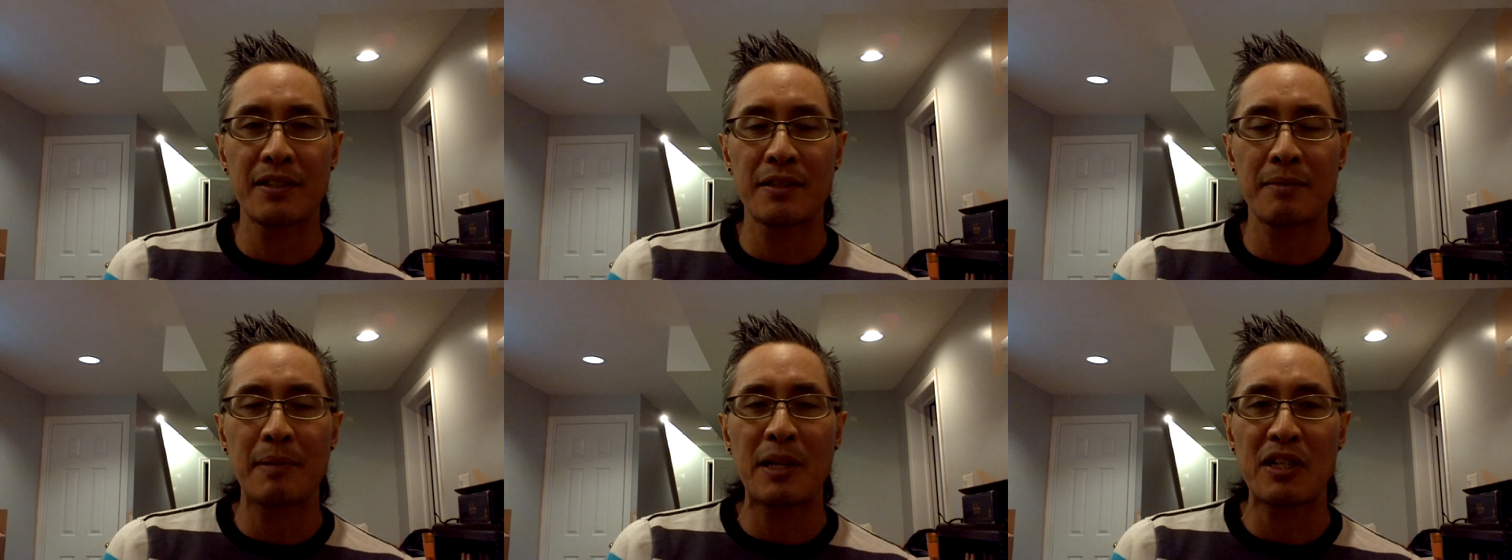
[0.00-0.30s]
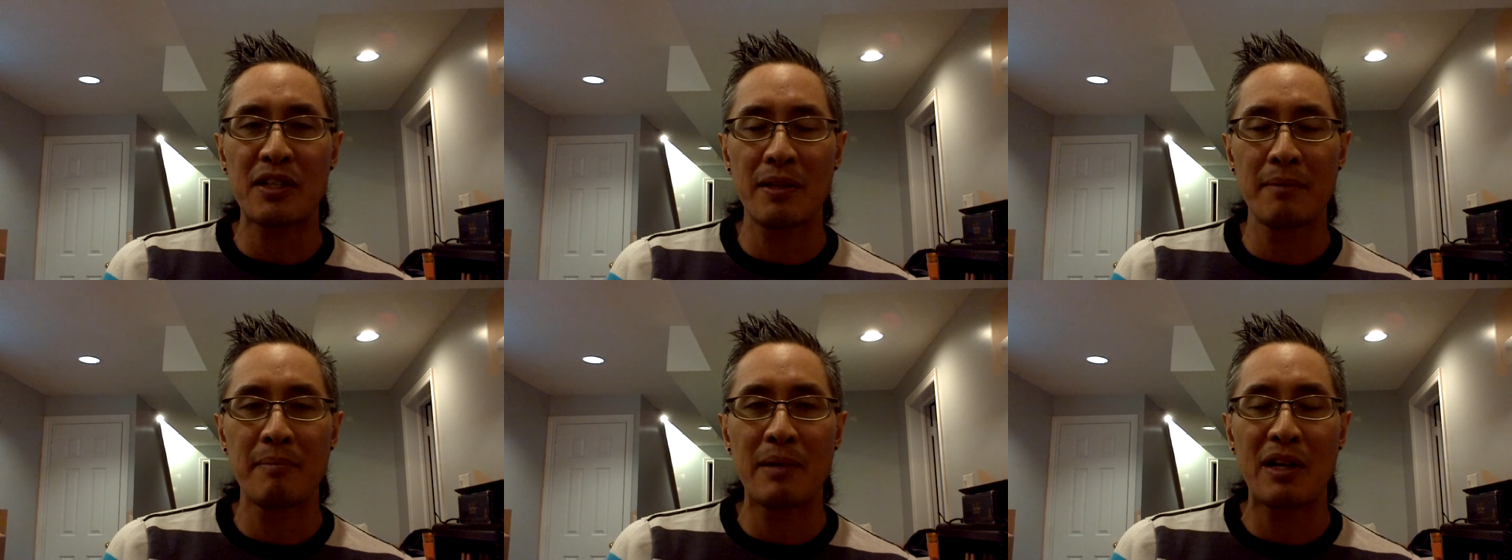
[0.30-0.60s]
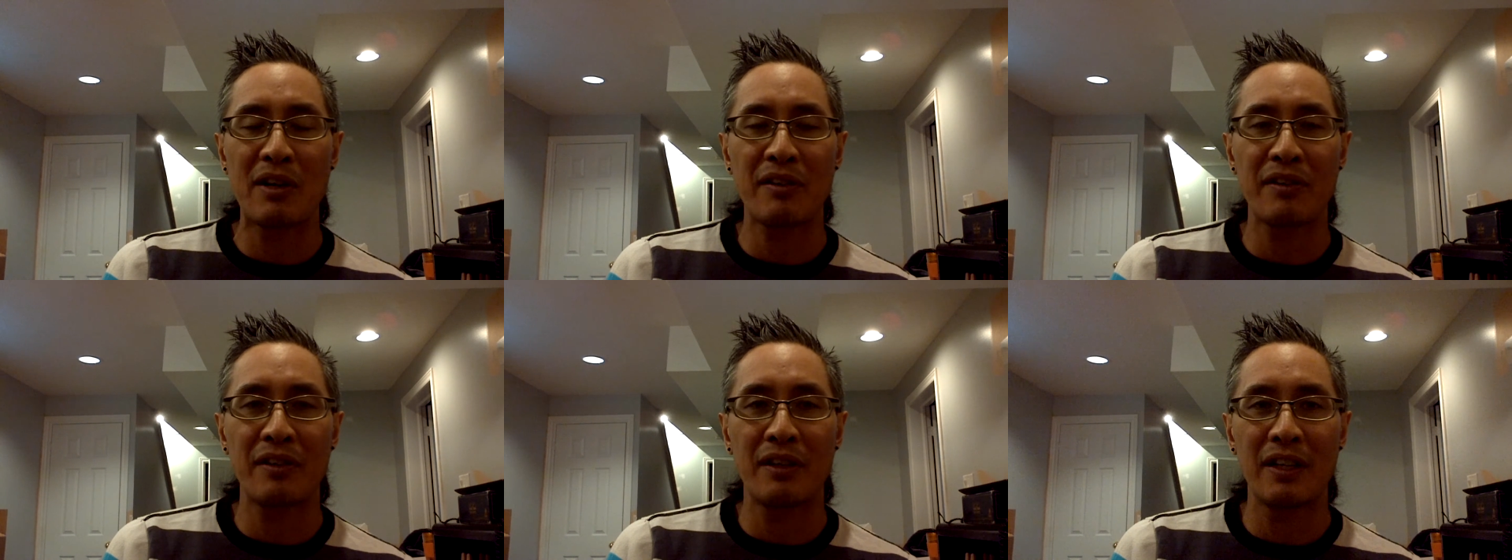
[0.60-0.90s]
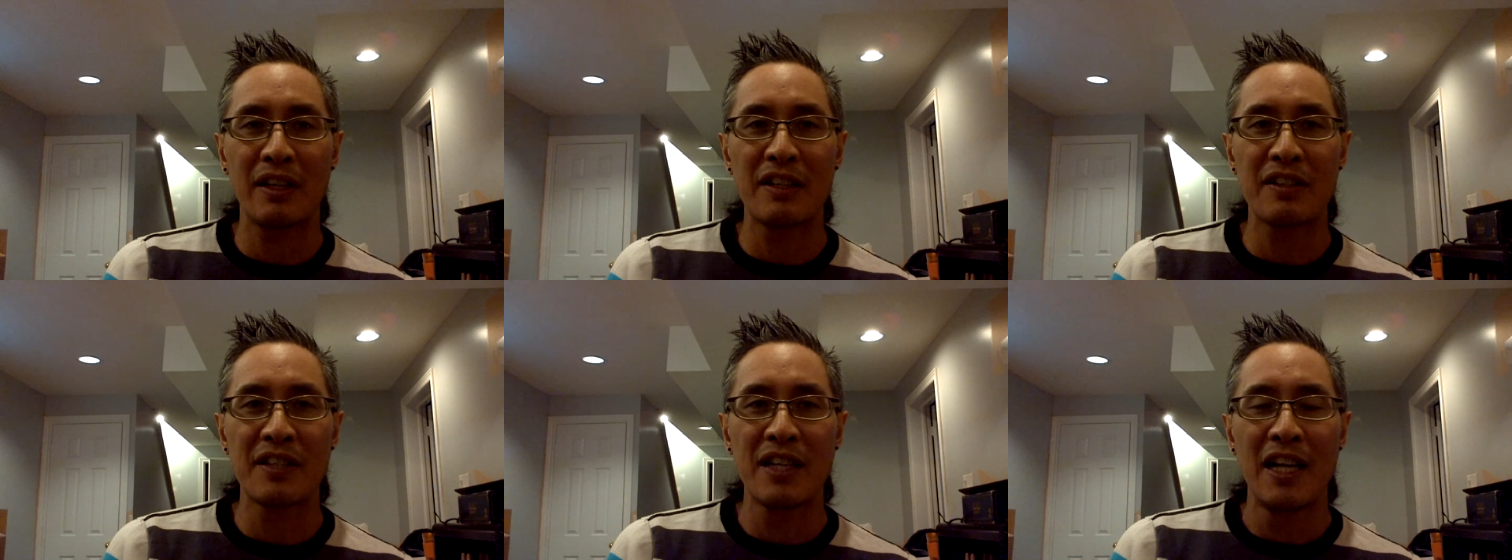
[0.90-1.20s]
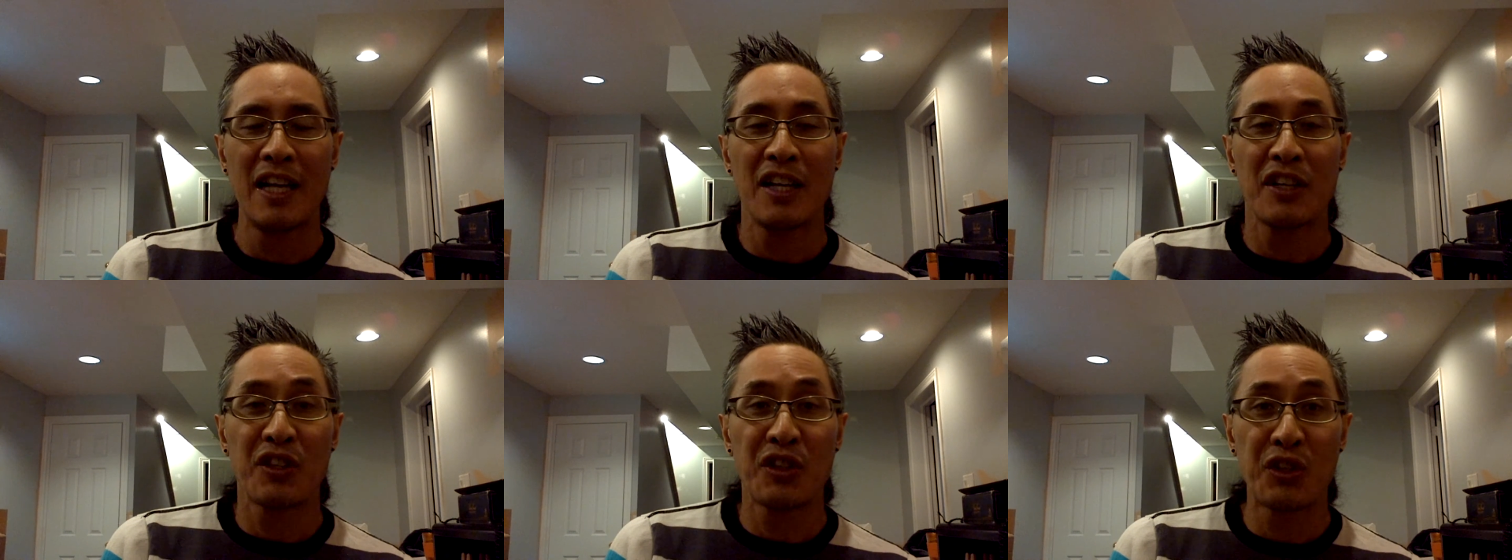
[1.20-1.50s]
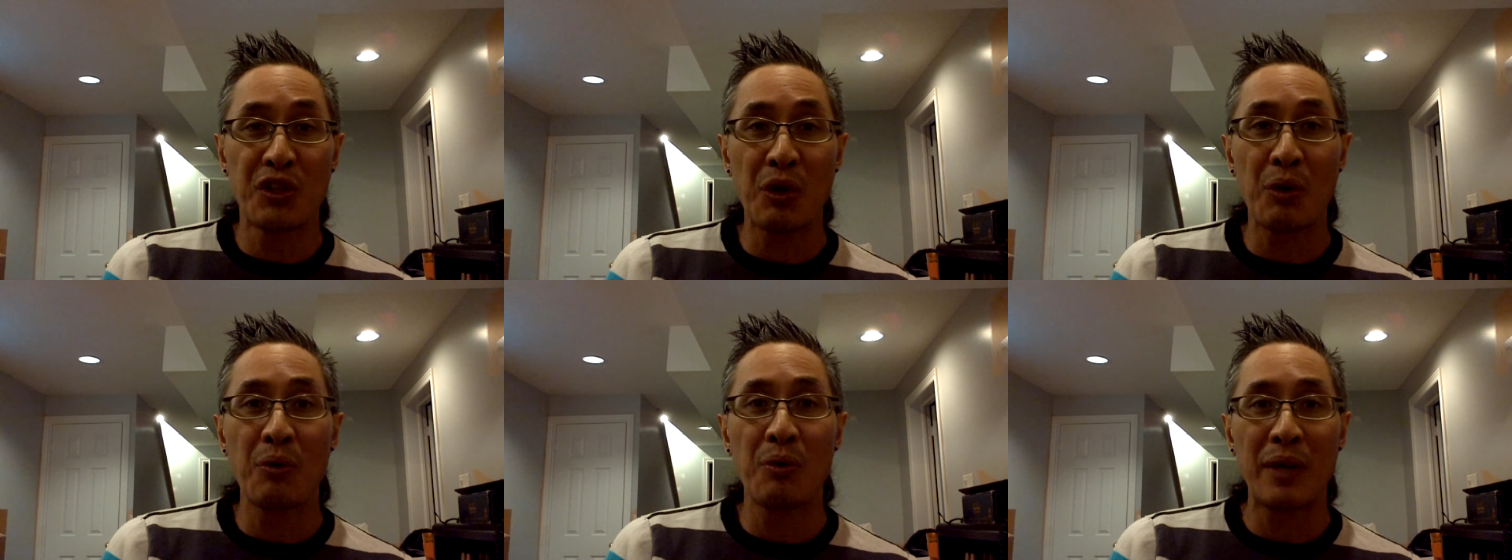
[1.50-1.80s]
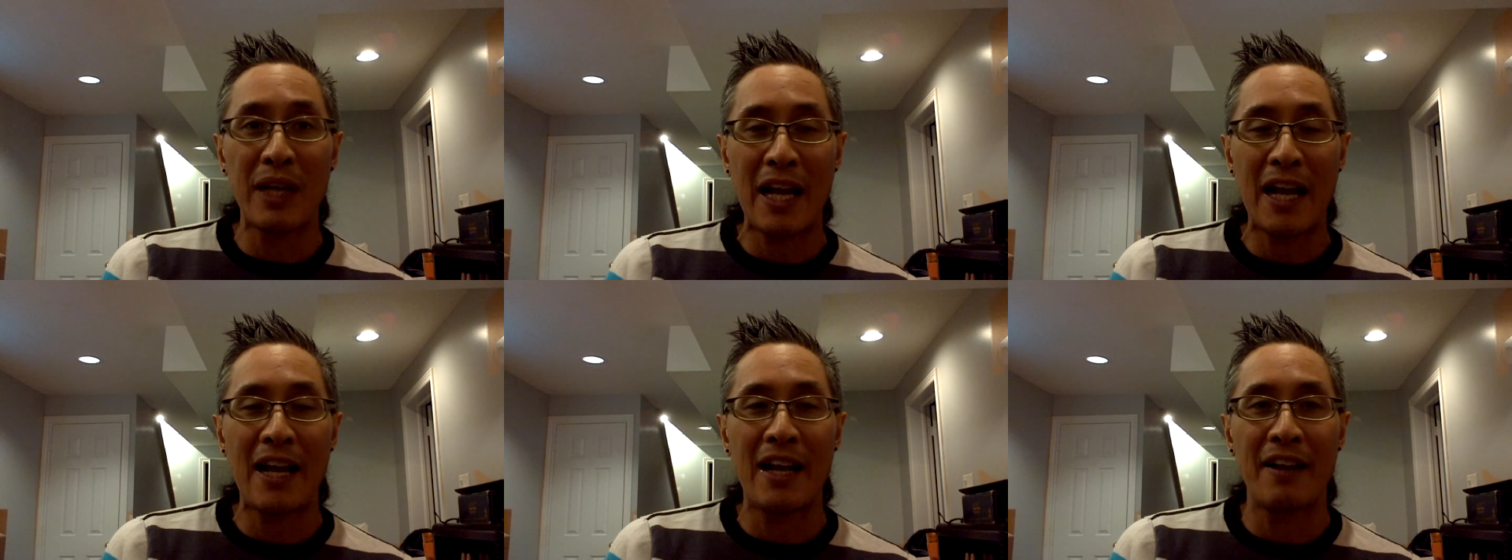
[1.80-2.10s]
especially marathoners,
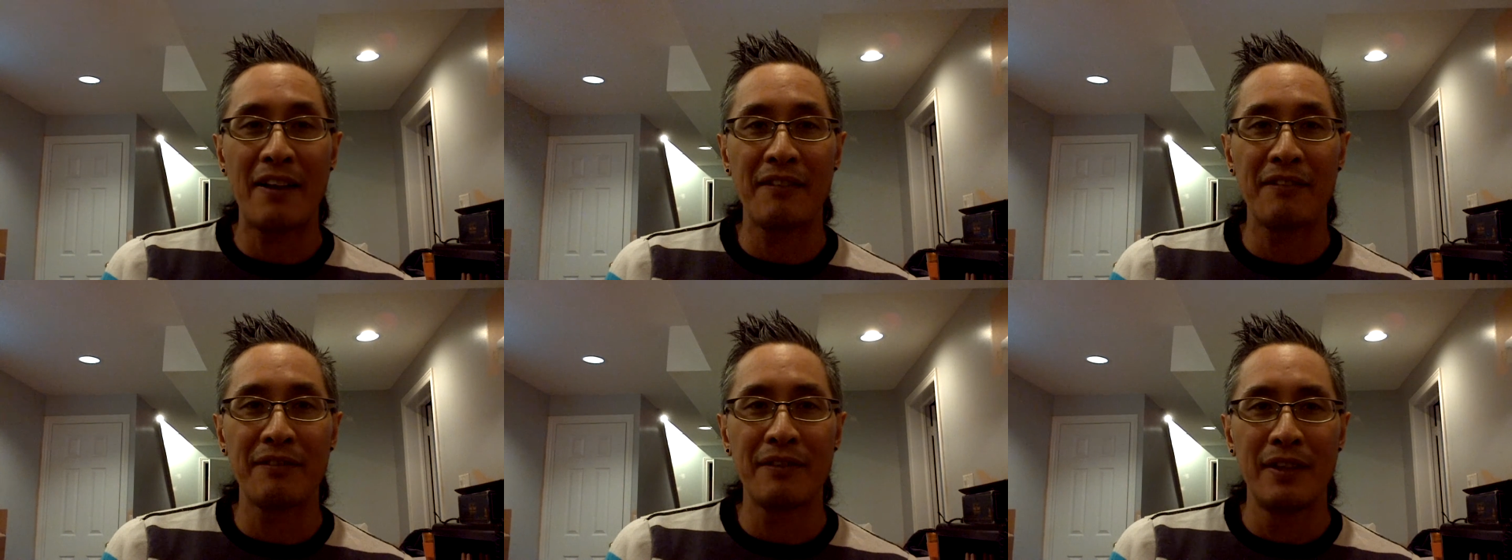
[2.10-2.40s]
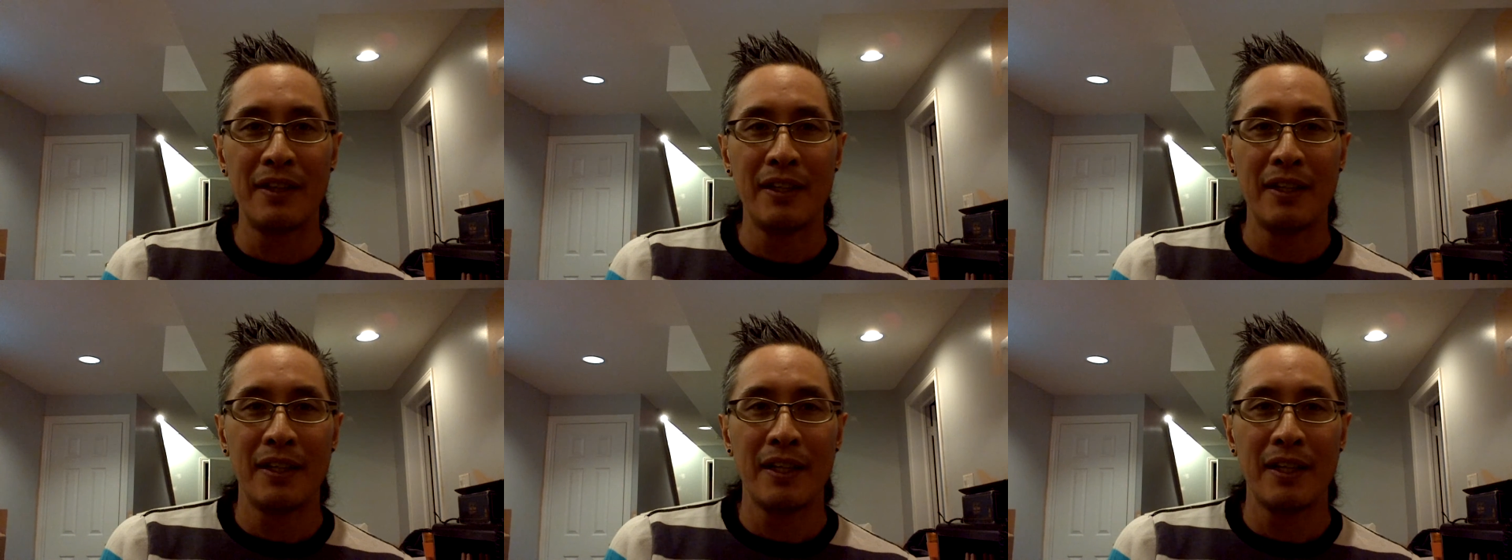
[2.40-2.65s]
don't have